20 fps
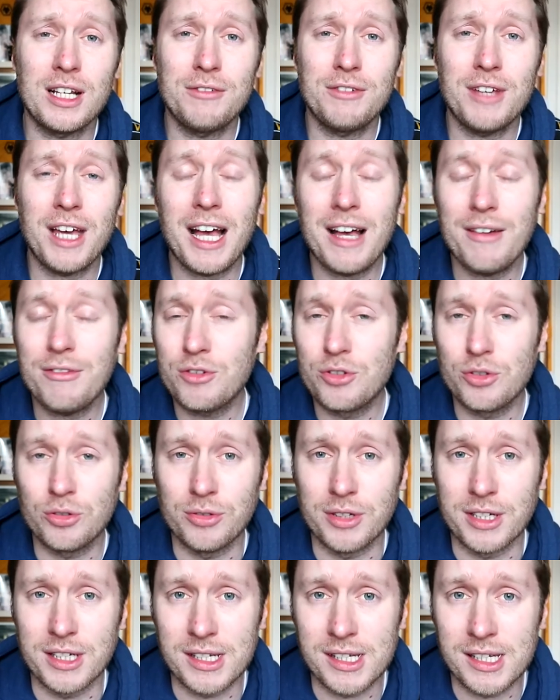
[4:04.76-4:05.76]
if you haven't
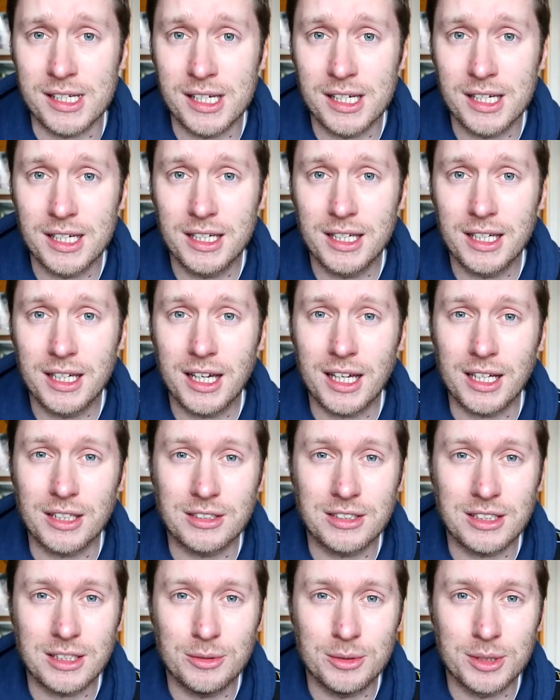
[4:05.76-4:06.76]
already. And I'll
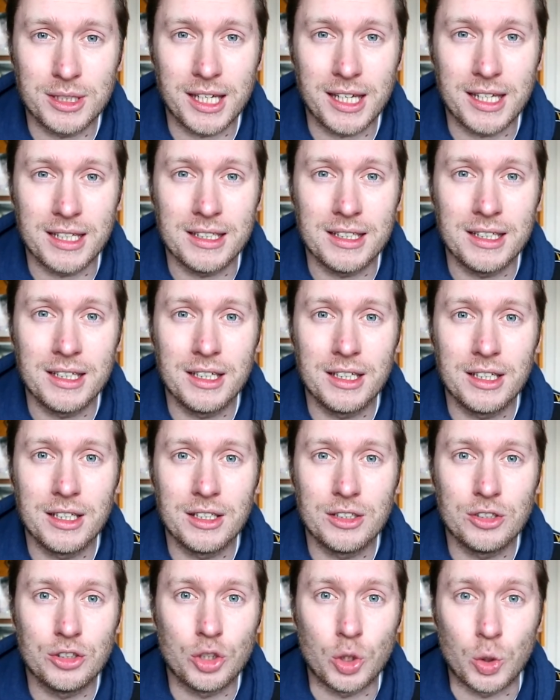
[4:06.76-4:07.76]
see you again
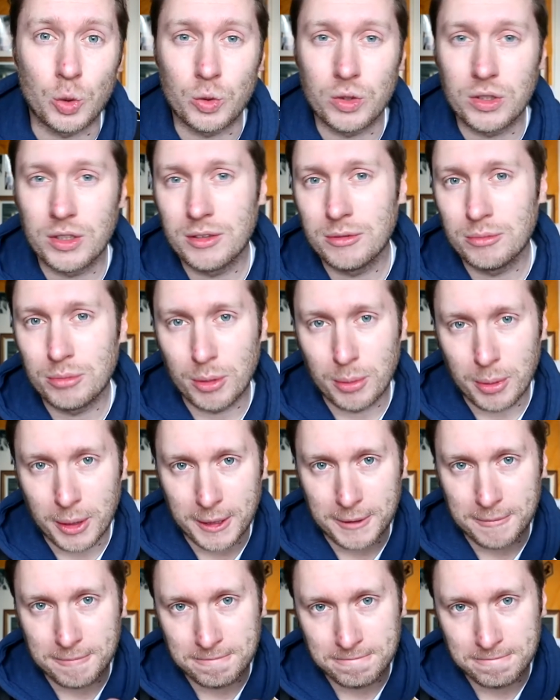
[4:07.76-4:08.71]
soon. Bye-bye.